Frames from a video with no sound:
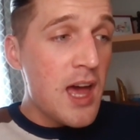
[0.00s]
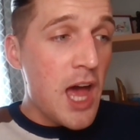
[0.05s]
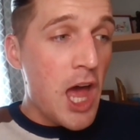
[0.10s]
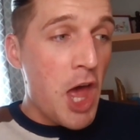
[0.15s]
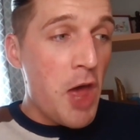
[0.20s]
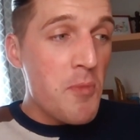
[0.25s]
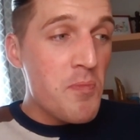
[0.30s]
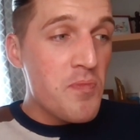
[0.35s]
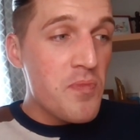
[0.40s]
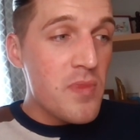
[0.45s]

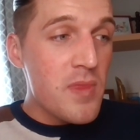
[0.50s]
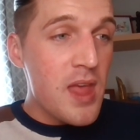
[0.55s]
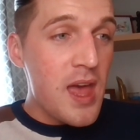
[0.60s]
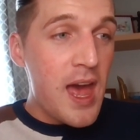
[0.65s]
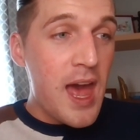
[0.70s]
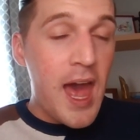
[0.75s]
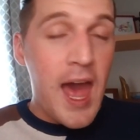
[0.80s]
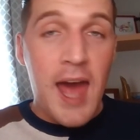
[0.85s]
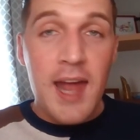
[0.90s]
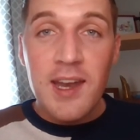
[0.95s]
Um,
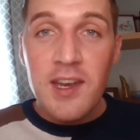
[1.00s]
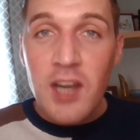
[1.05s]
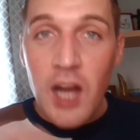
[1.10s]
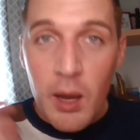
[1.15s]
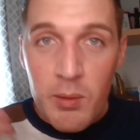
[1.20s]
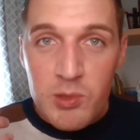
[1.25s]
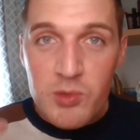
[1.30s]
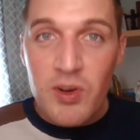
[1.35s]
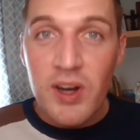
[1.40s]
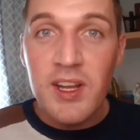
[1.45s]
and
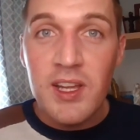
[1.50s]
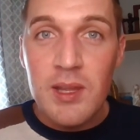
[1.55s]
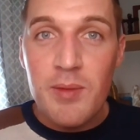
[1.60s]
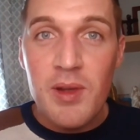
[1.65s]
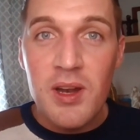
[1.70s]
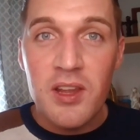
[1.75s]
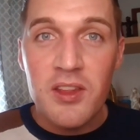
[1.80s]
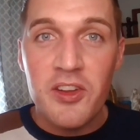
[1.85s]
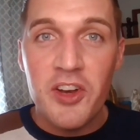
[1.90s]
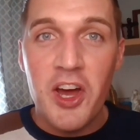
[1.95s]
I was ready in the
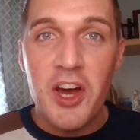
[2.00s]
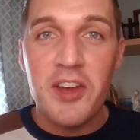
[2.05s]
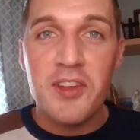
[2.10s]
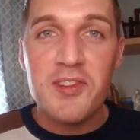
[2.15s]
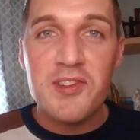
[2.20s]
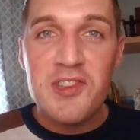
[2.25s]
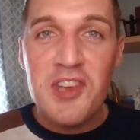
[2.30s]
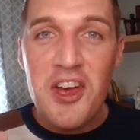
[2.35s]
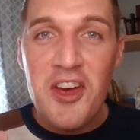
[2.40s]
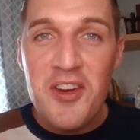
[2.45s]
middle of the
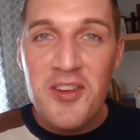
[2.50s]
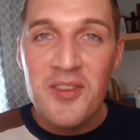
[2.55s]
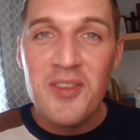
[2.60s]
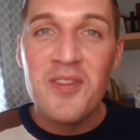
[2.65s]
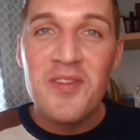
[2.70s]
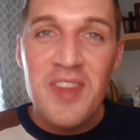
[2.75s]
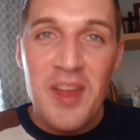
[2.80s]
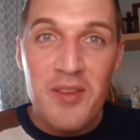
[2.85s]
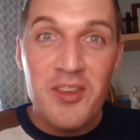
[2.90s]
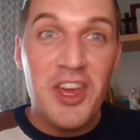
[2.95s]
night. So
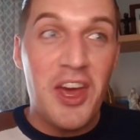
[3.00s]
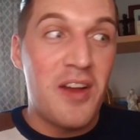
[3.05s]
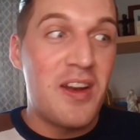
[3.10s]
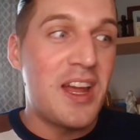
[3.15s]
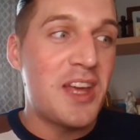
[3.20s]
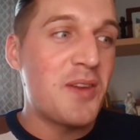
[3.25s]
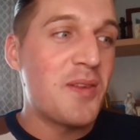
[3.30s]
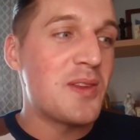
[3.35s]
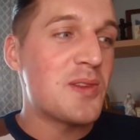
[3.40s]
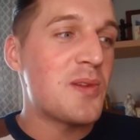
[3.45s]
there we go,
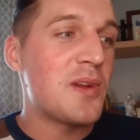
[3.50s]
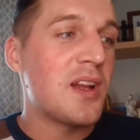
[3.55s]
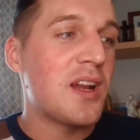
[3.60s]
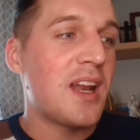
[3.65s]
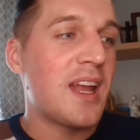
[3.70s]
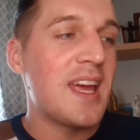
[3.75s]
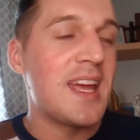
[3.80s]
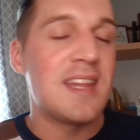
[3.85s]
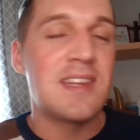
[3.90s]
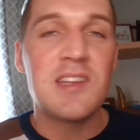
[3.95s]
let you into a
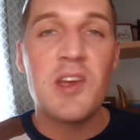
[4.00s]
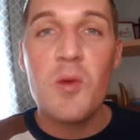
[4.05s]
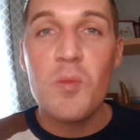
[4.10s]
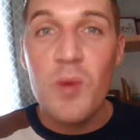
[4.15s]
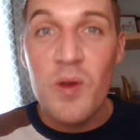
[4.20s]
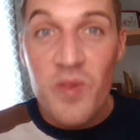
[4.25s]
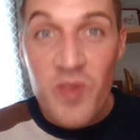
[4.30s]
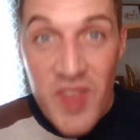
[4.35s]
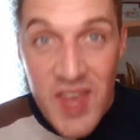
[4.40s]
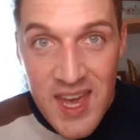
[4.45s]
little hint.
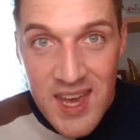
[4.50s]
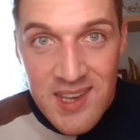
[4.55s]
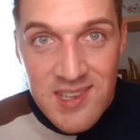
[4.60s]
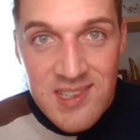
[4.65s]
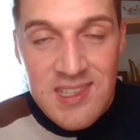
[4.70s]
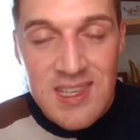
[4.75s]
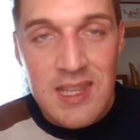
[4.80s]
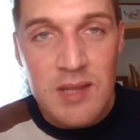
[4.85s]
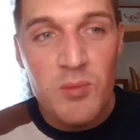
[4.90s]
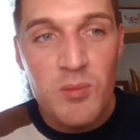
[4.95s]
With
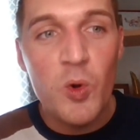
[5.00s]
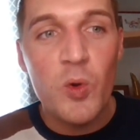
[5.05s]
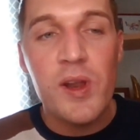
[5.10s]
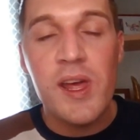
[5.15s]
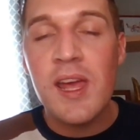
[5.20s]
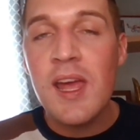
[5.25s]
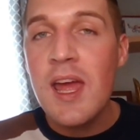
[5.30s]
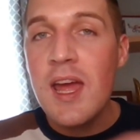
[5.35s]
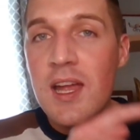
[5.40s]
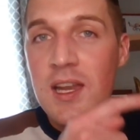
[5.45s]
this in the
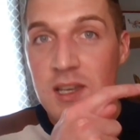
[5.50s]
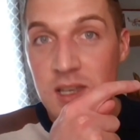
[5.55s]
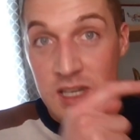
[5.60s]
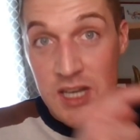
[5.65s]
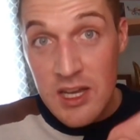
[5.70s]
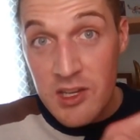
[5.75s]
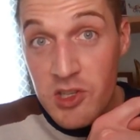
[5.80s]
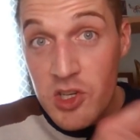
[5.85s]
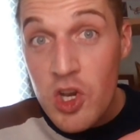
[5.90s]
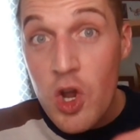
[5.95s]
morning
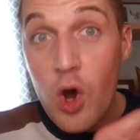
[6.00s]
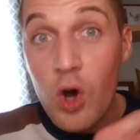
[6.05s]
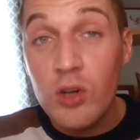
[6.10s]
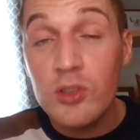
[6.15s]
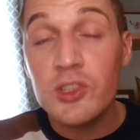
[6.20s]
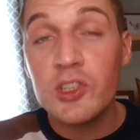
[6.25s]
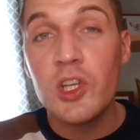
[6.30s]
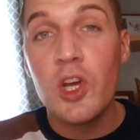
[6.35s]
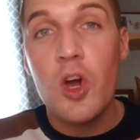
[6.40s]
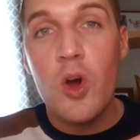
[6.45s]
does
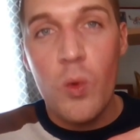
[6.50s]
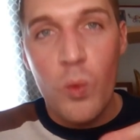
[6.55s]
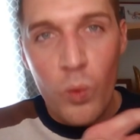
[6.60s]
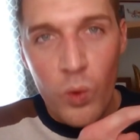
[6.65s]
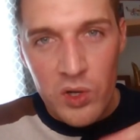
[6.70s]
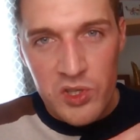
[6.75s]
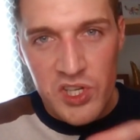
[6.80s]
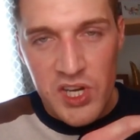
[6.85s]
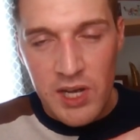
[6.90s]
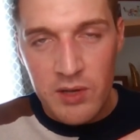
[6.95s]
not
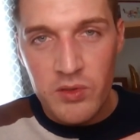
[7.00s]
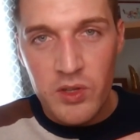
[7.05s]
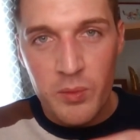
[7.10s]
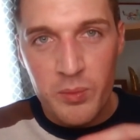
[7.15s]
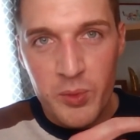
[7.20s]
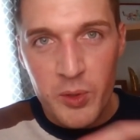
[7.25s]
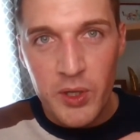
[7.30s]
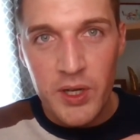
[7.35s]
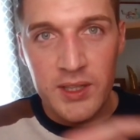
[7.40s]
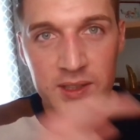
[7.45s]
wash out
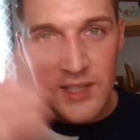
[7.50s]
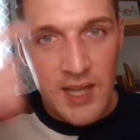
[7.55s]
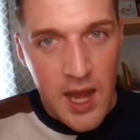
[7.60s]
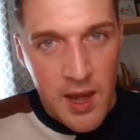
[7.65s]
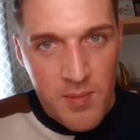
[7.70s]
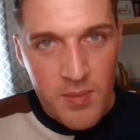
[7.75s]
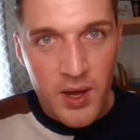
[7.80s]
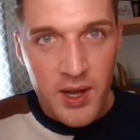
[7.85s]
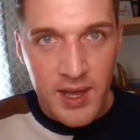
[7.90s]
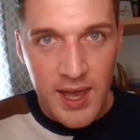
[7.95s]
the product
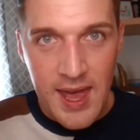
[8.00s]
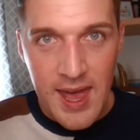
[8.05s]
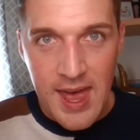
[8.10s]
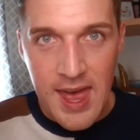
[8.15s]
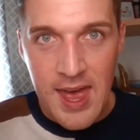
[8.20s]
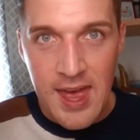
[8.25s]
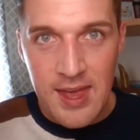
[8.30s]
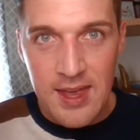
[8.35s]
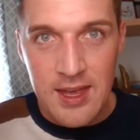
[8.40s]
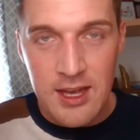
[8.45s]
in my
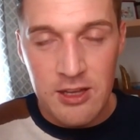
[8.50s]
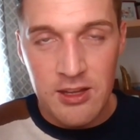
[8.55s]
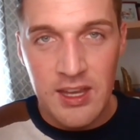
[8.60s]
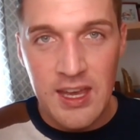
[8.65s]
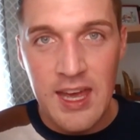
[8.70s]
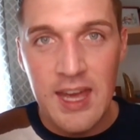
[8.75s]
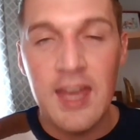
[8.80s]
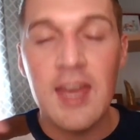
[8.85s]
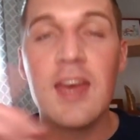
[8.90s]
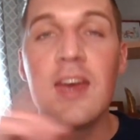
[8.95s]
hair.
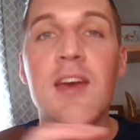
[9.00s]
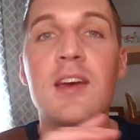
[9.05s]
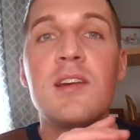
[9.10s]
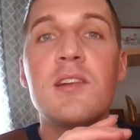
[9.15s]
Okay.